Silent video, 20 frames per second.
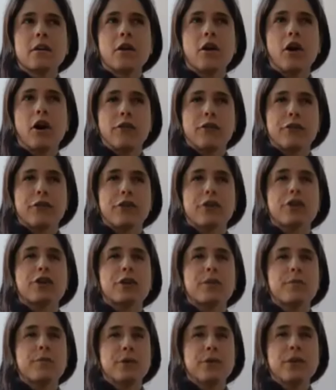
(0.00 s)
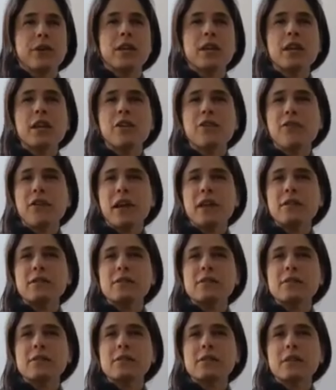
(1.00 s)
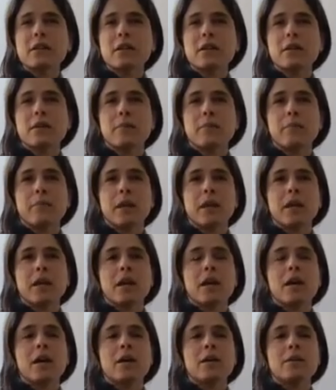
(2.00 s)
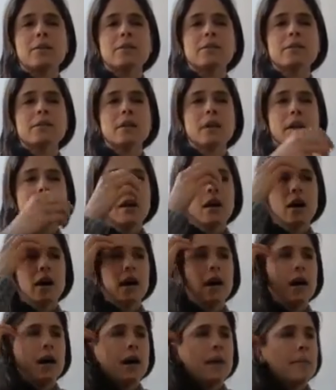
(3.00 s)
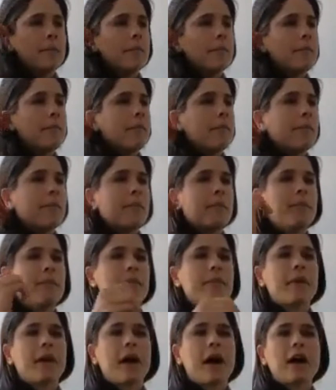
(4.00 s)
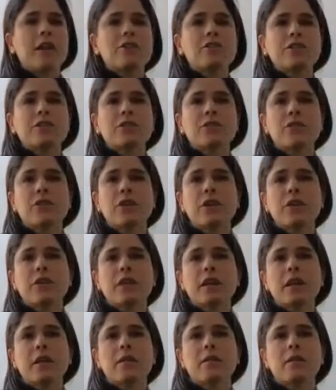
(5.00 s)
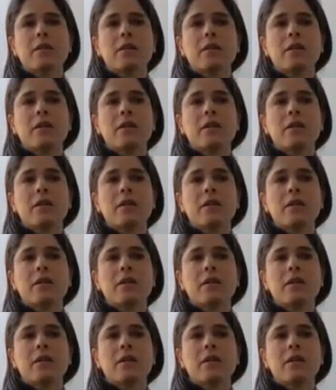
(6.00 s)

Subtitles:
offer community events, because I just feel that